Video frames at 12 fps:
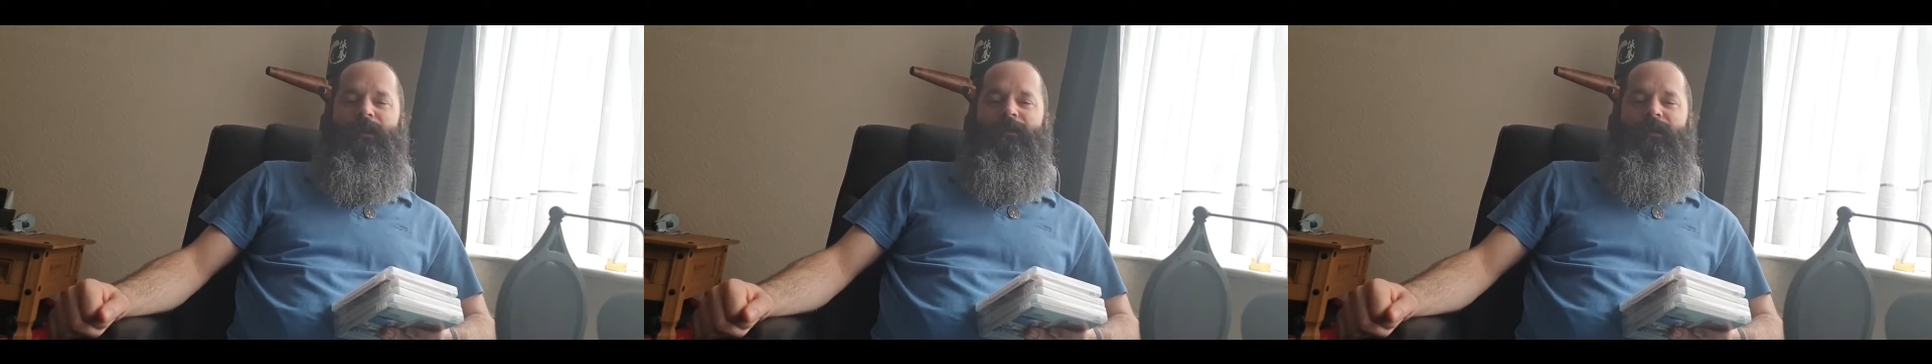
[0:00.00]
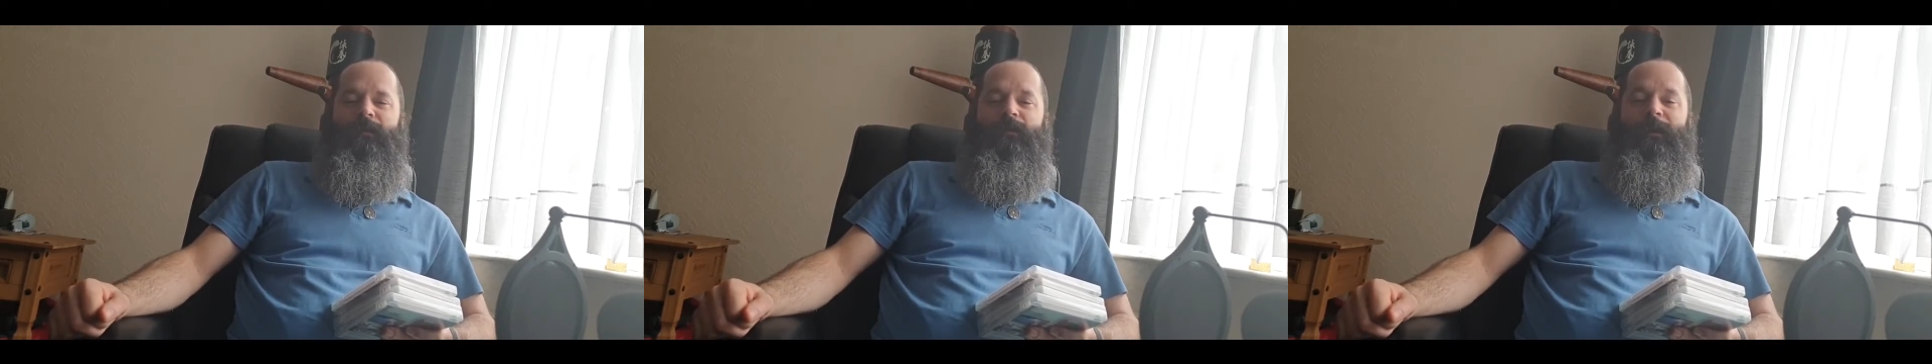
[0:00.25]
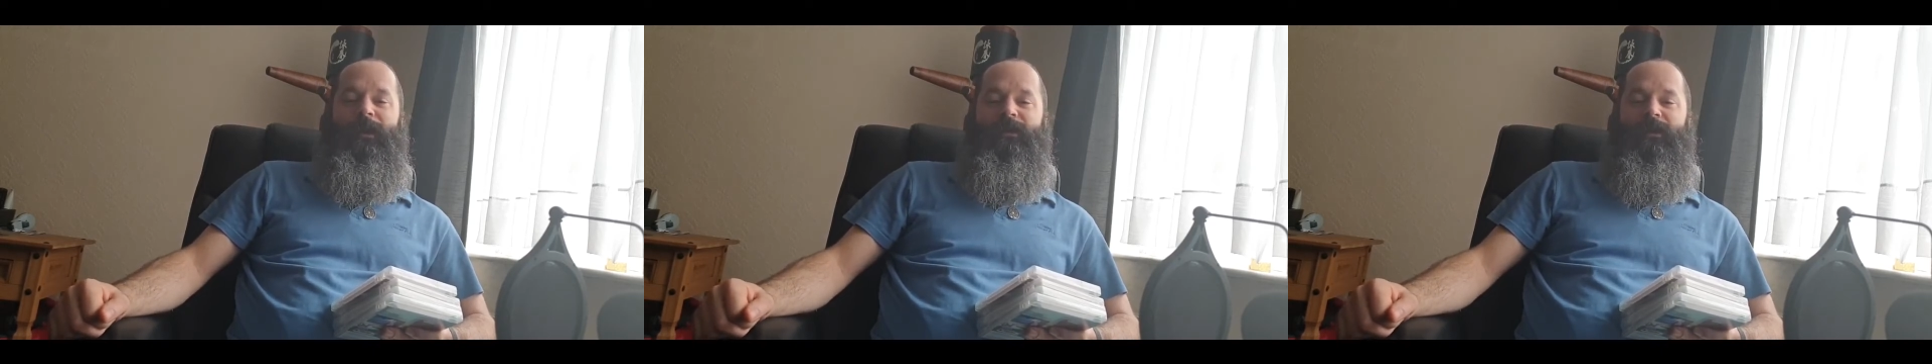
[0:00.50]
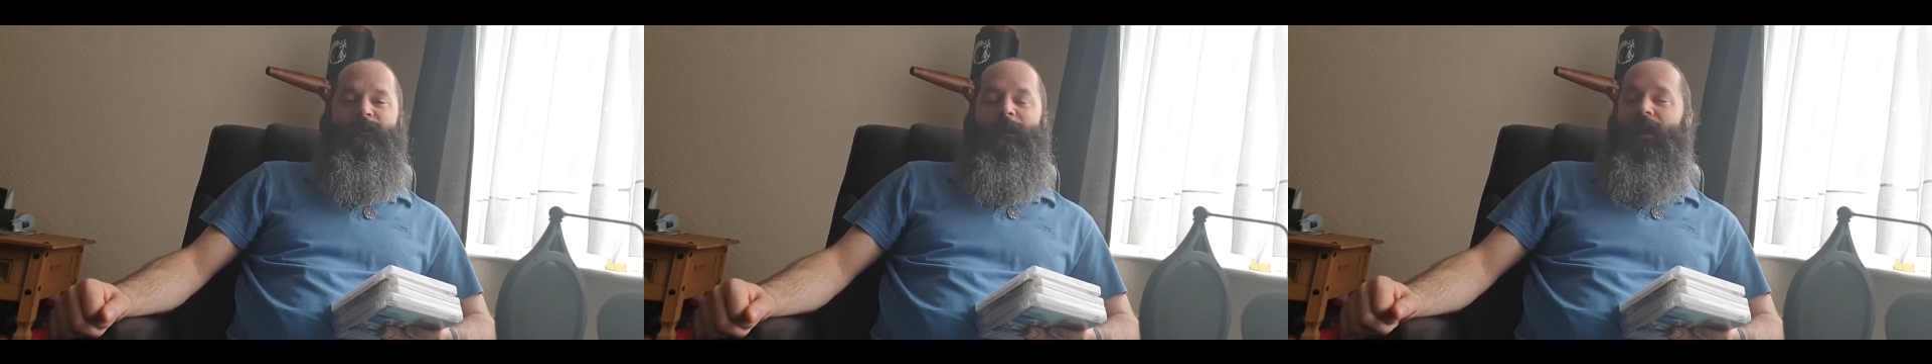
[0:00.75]
and, and,
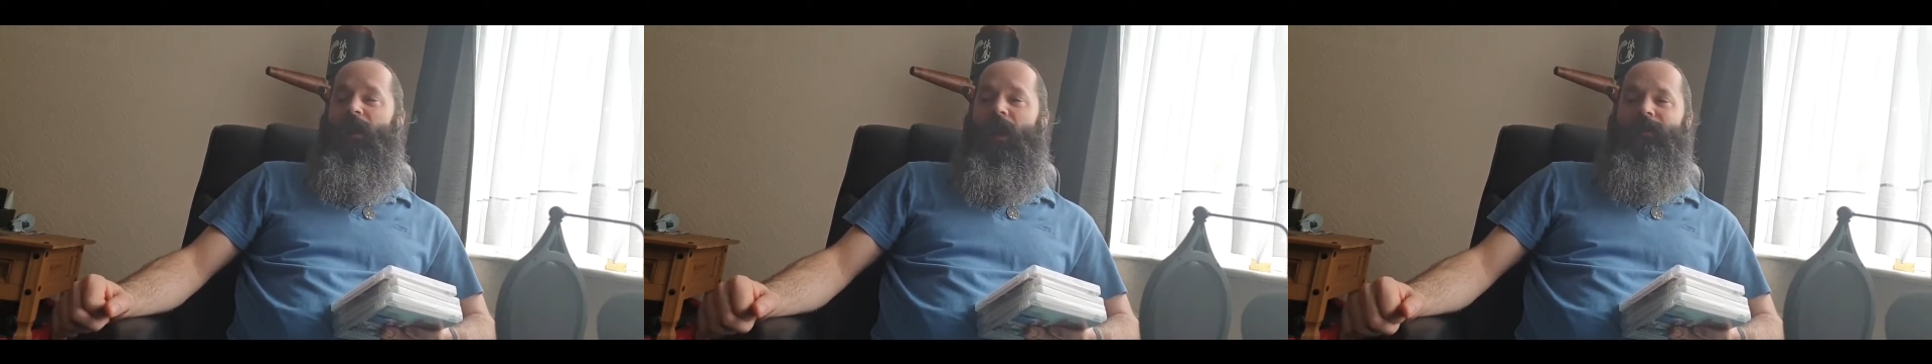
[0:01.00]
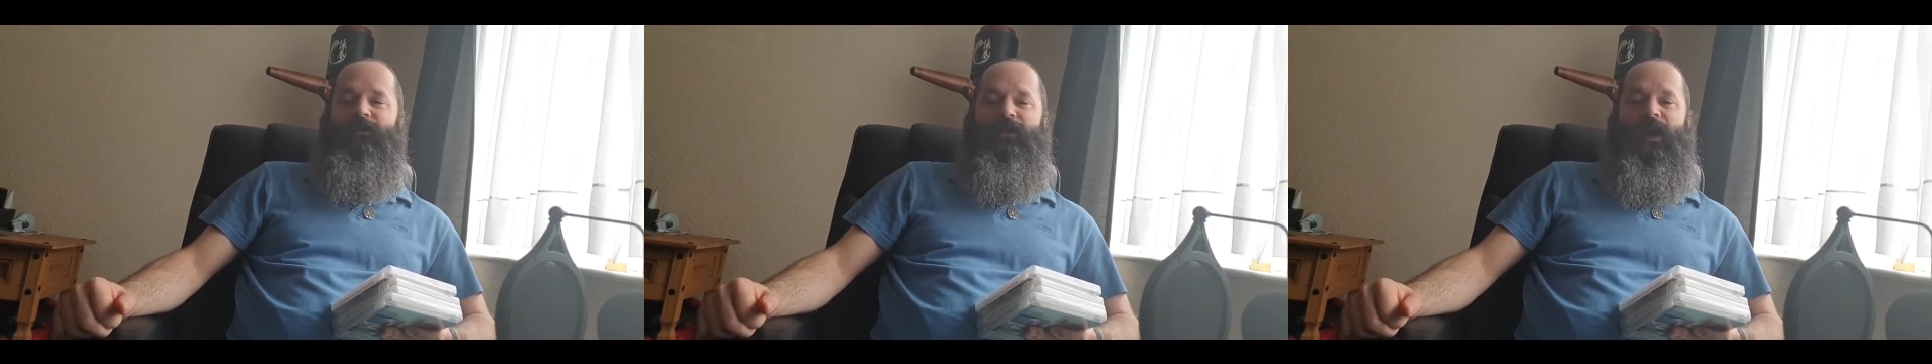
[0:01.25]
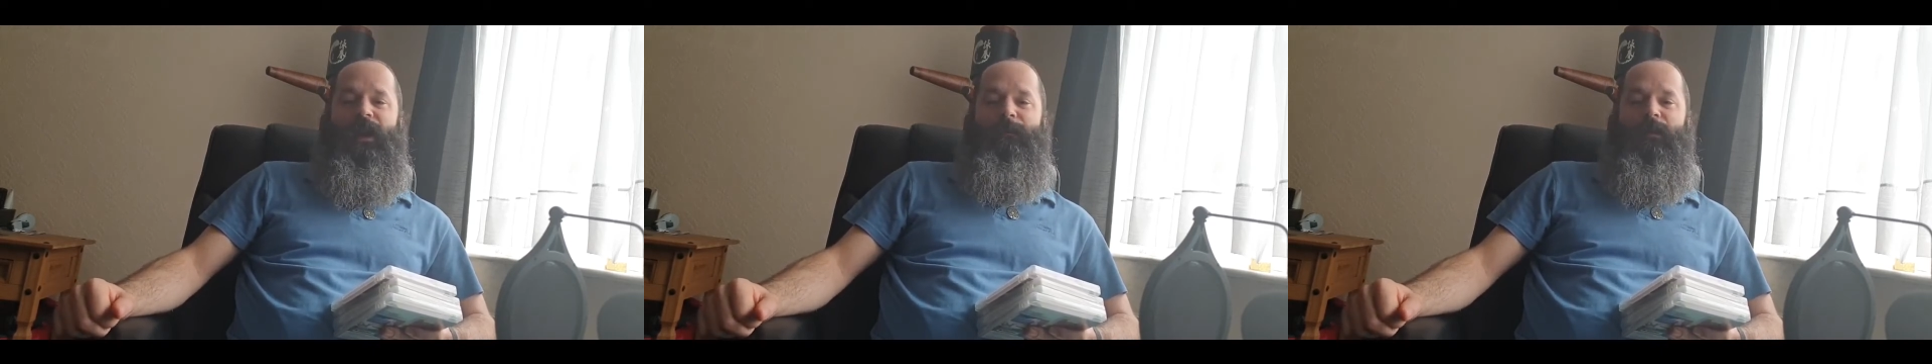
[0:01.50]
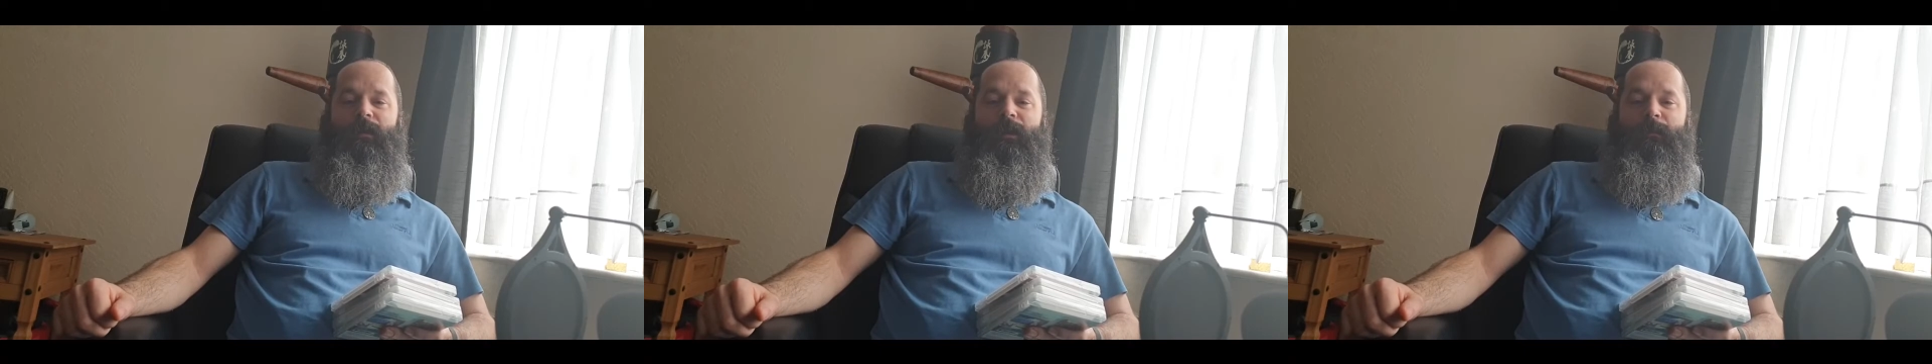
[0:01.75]
and to be alive as a gamer.